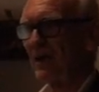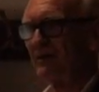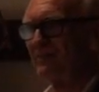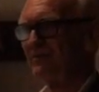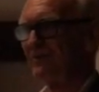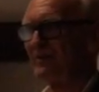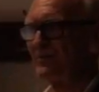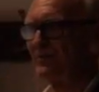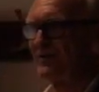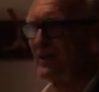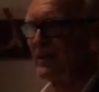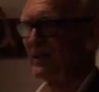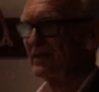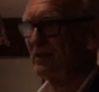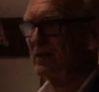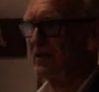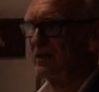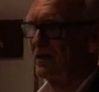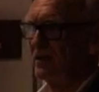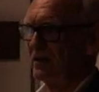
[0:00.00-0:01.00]
like
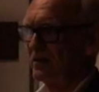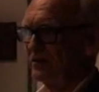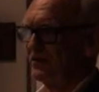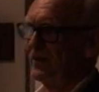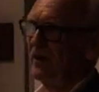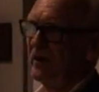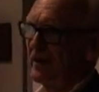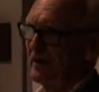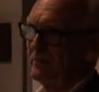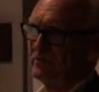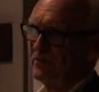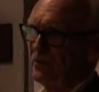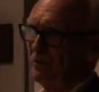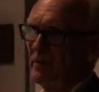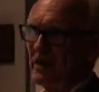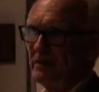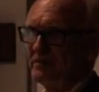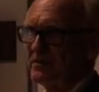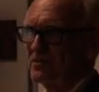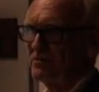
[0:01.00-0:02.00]
15 times, or
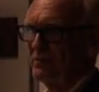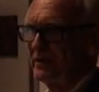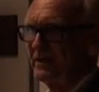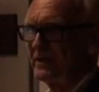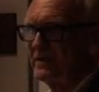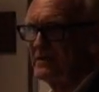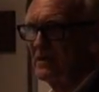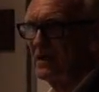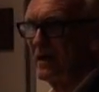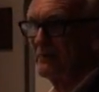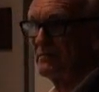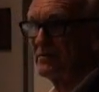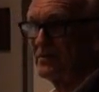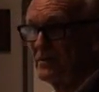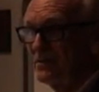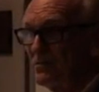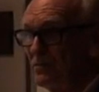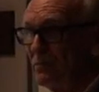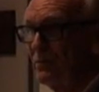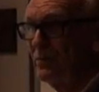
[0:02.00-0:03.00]
maybe 20 times.
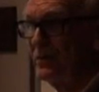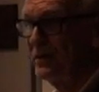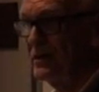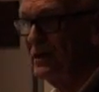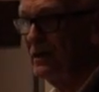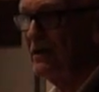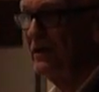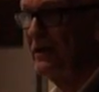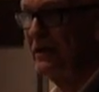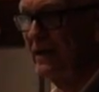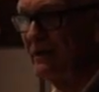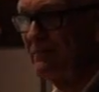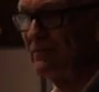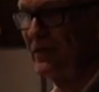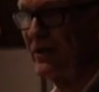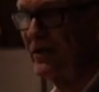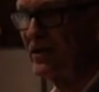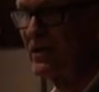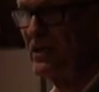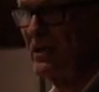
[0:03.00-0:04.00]
Still pretty high
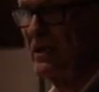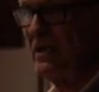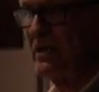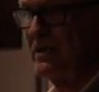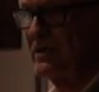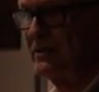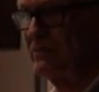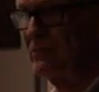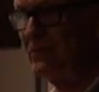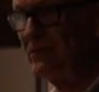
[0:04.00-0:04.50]
leverage. It